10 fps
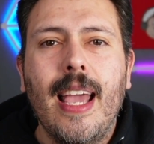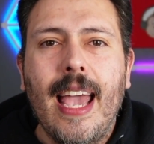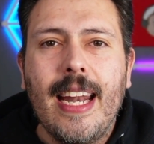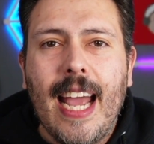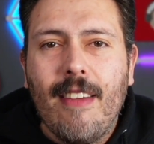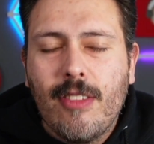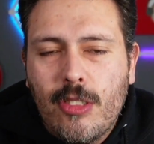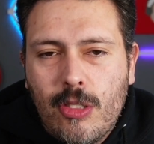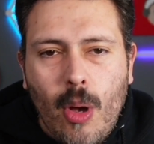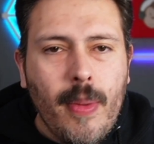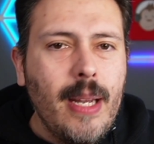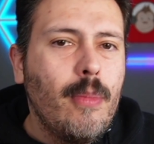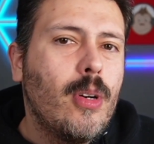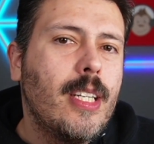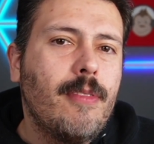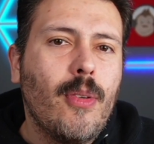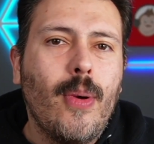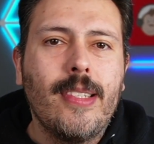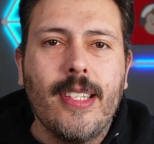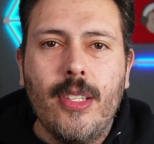and I have so many more different
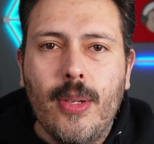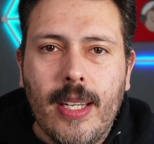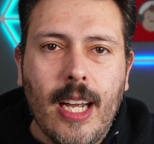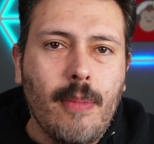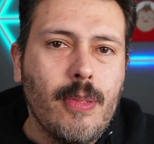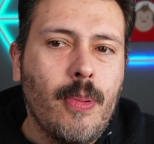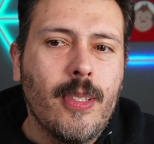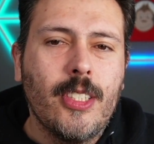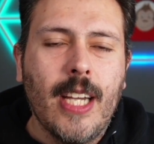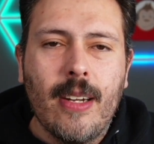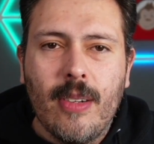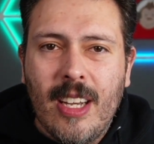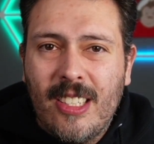ways that you can help support the channel.